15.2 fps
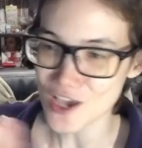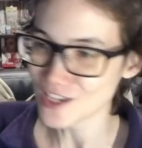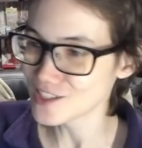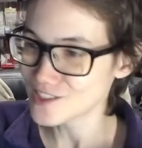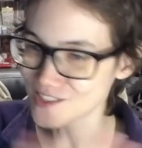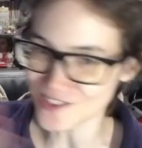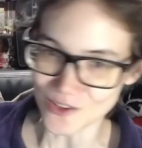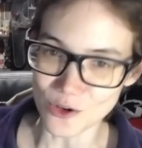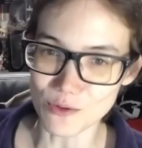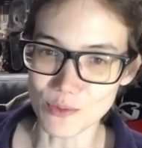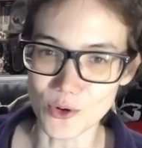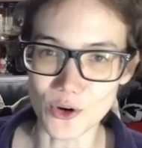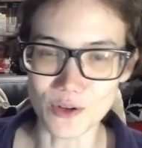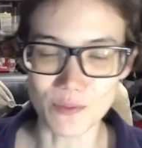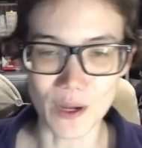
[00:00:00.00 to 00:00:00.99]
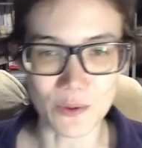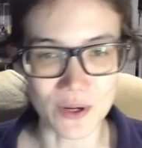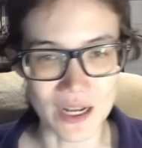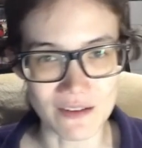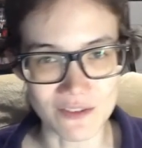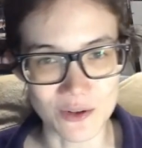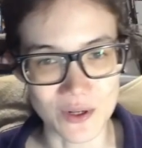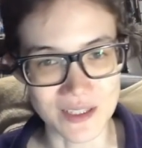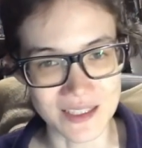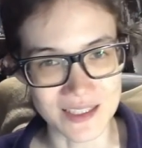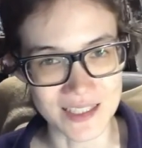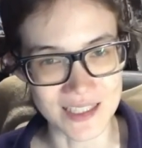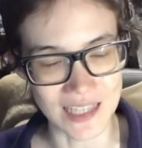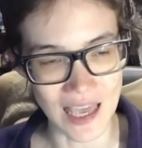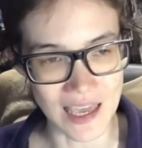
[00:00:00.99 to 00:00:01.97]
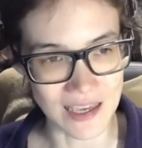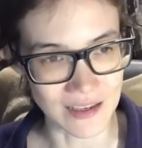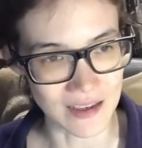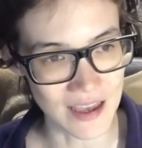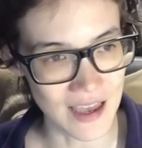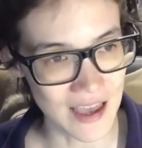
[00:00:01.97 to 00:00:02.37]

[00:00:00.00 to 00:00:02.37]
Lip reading: so bored by what everyone is saying.